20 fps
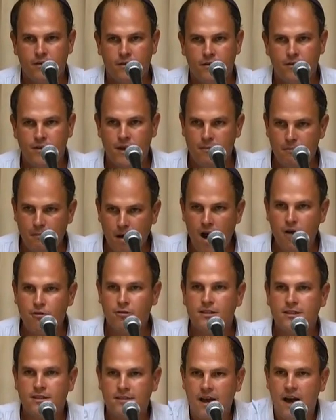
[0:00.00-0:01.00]
that
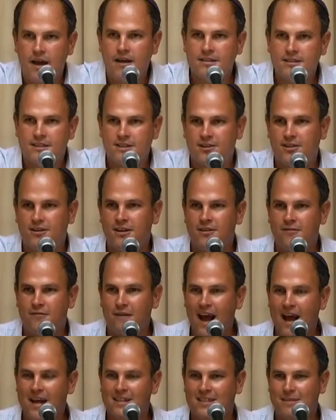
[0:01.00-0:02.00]
modern science could
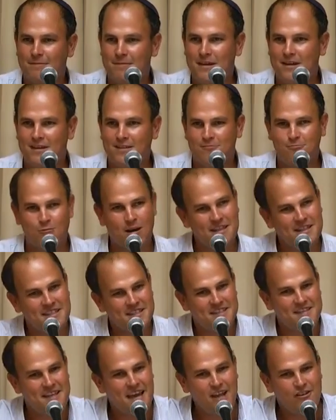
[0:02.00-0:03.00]
advance, because
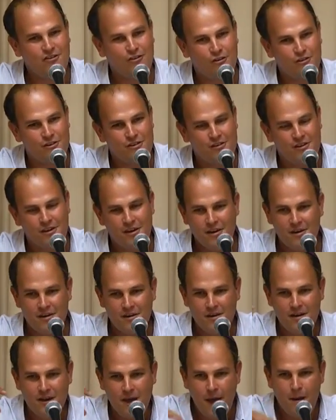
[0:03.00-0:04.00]
once nature is
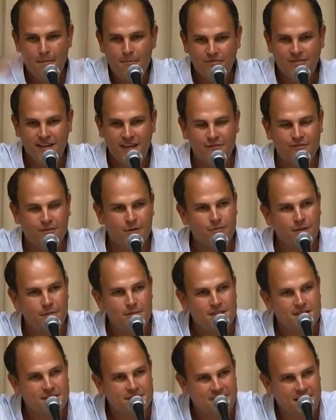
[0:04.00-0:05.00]
emptied from the
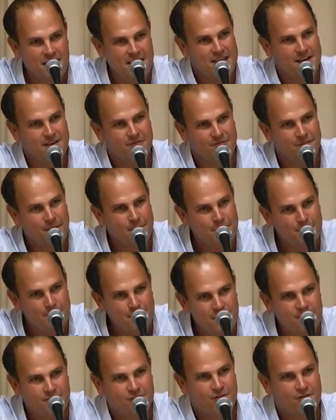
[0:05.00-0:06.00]
mystique, from the
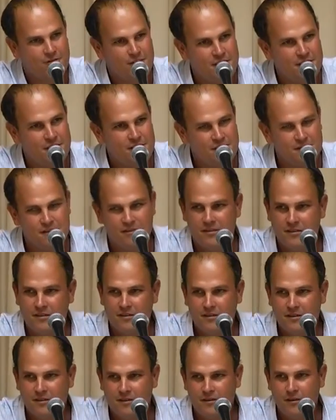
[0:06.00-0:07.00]
mysteries,
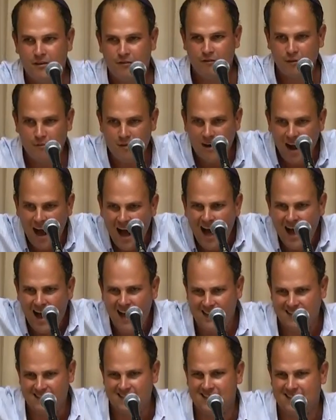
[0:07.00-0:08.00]
from
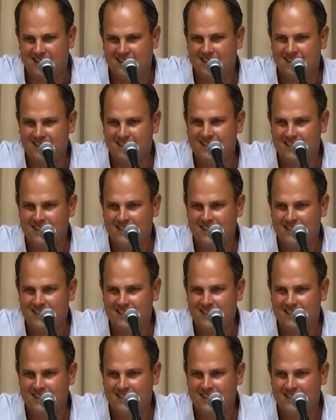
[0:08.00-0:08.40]
gods,